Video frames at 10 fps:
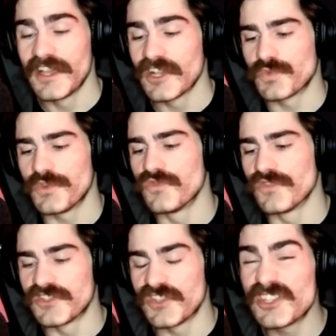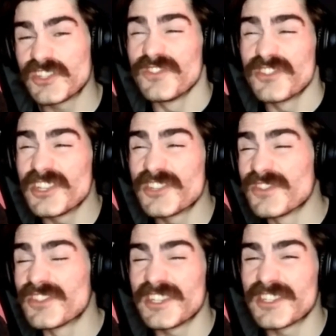Because when you resist,
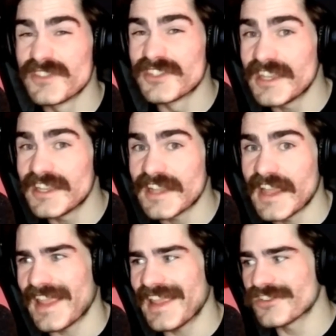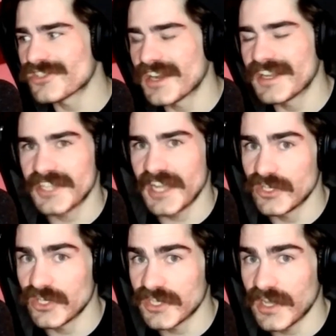and you're trying to
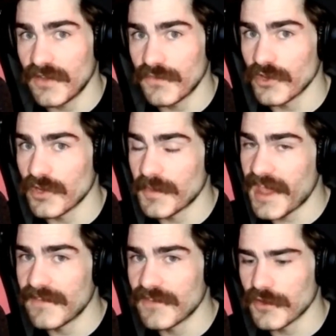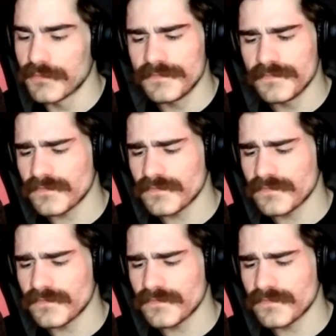change yourself or your behavior,